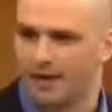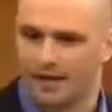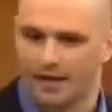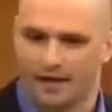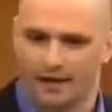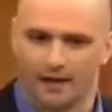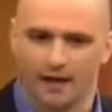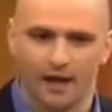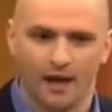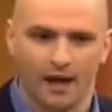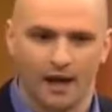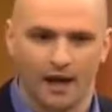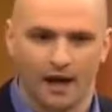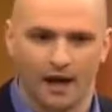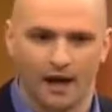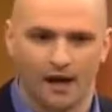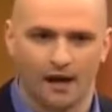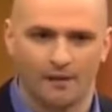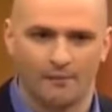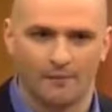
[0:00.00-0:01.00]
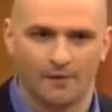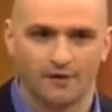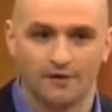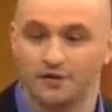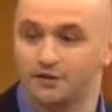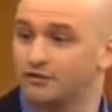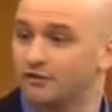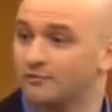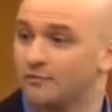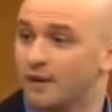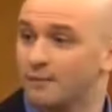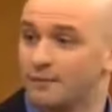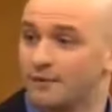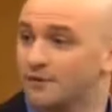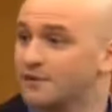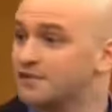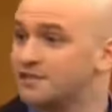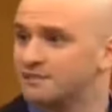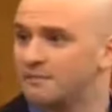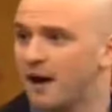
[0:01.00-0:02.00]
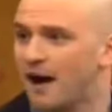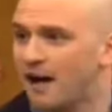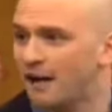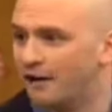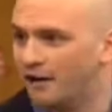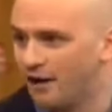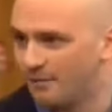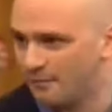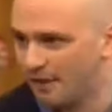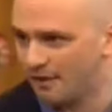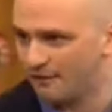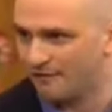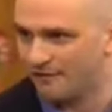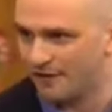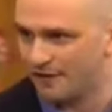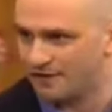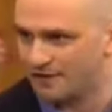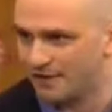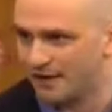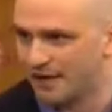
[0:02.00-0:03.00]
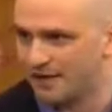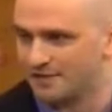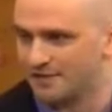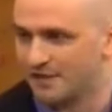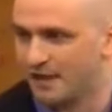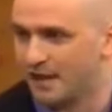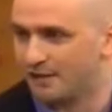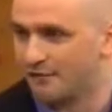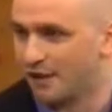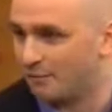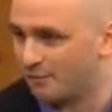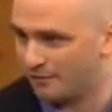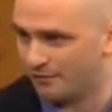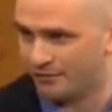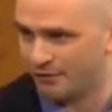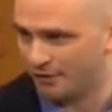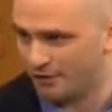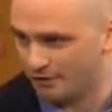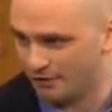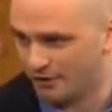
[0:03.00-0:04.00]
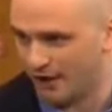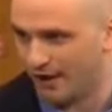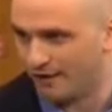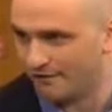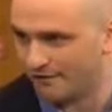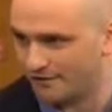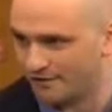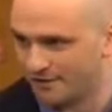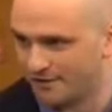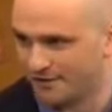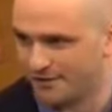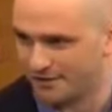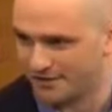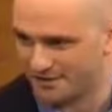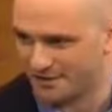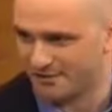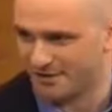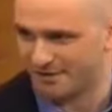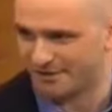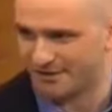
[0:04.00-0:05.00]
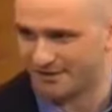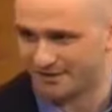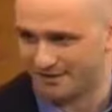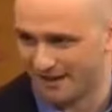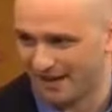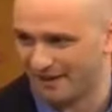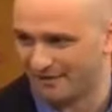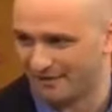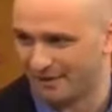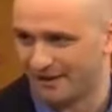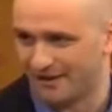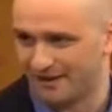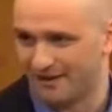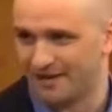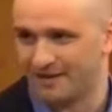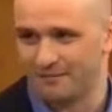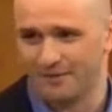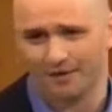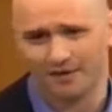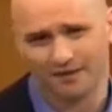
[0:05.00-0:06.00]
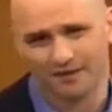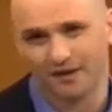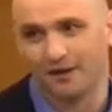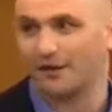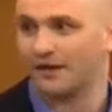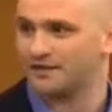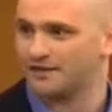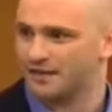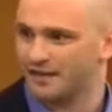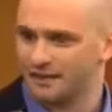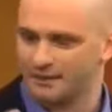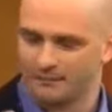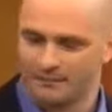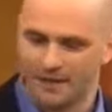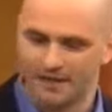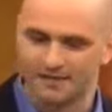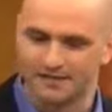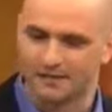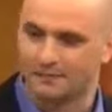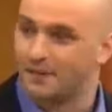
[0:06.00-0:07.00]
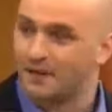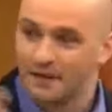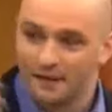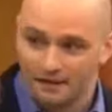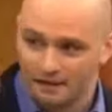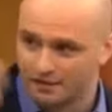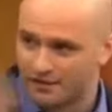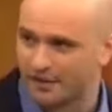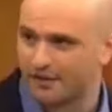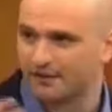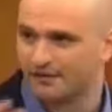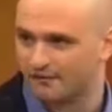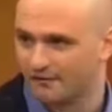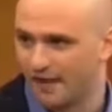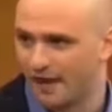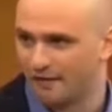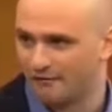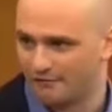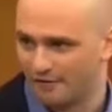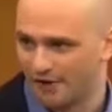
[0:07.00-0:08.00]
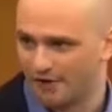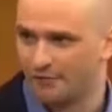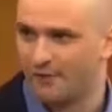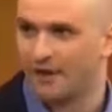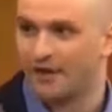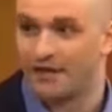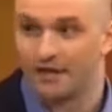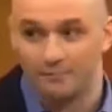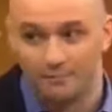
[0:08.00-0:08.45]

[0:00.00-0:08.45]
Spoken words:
to your man, do you remember the smile on my face last night right before you left? Or something like that, right? And he'd be like, oh, because it makes him think of that right